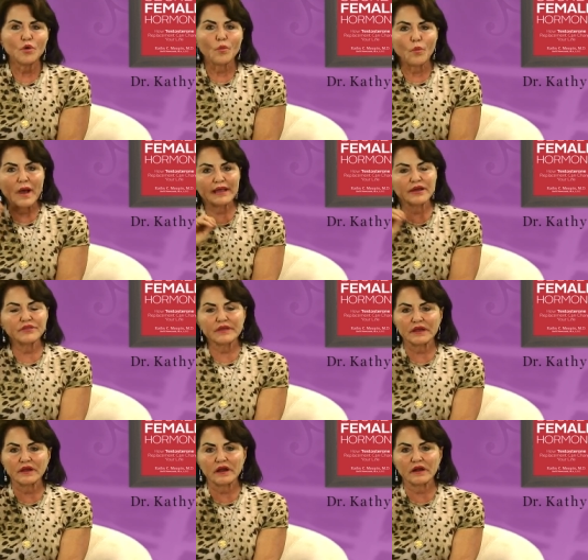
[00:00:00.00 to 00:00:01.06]
While
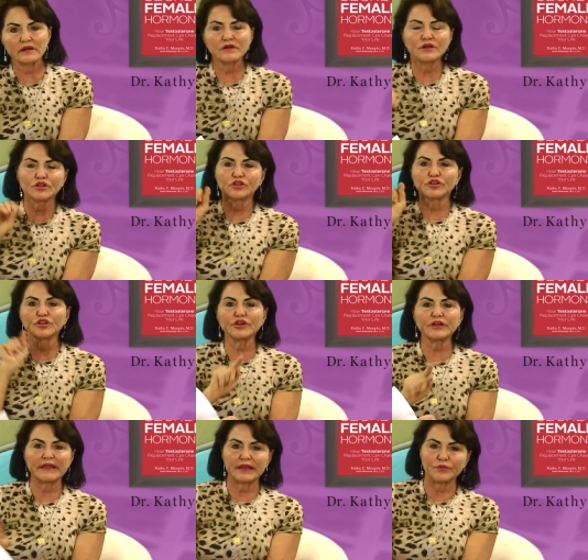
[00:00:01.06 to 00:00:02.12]
they are
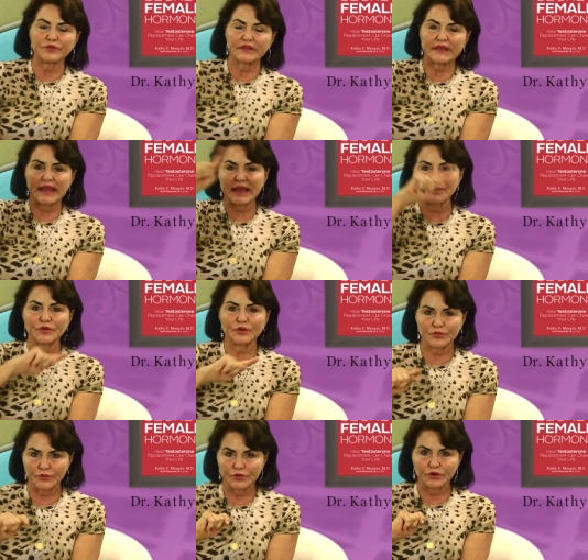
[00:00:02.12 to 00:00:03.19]
looking with a camera
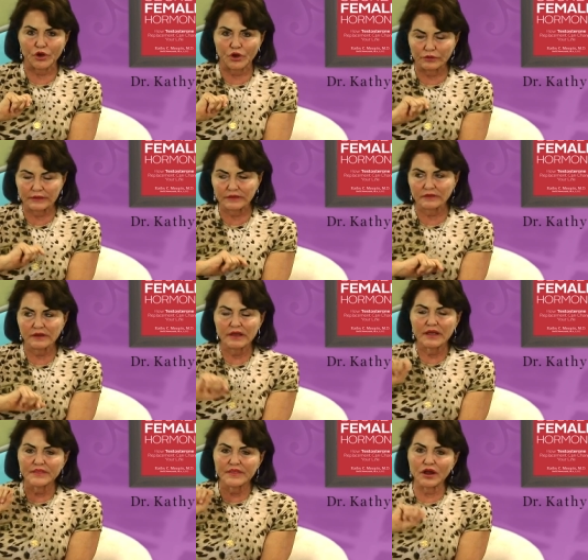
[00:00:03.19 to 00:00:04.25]
through your colon,
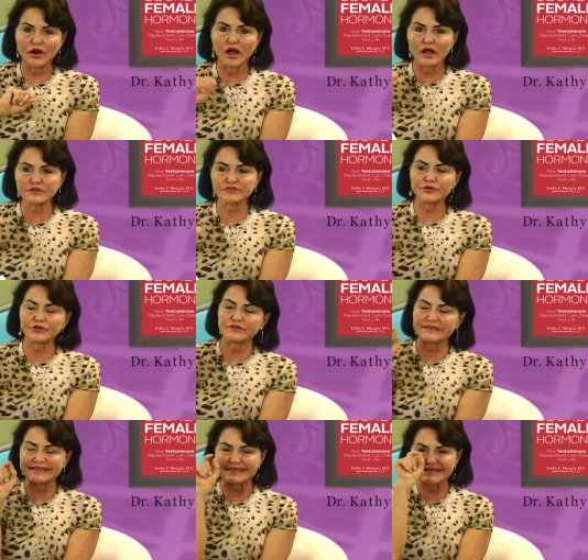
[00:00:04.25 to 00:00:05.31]
they are also
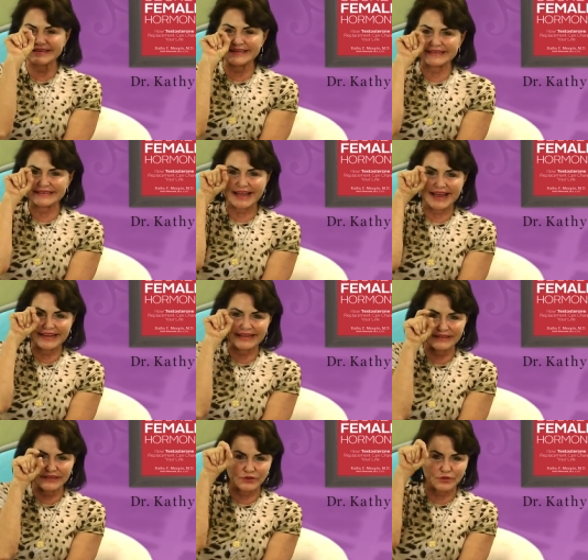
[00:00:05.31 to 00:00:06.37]
using teeny
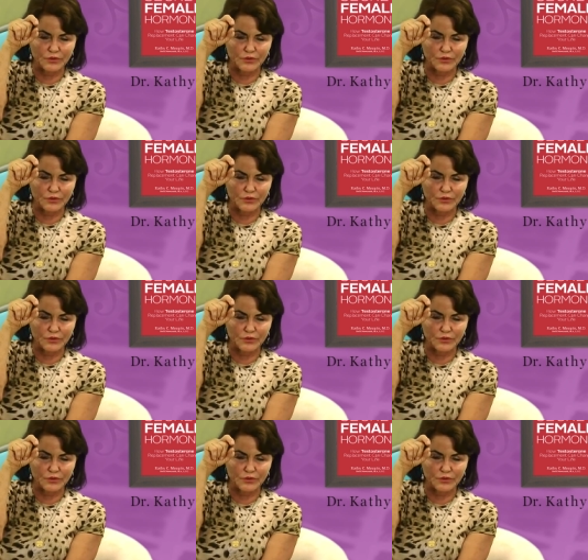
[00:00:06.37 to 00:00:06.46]
tiny little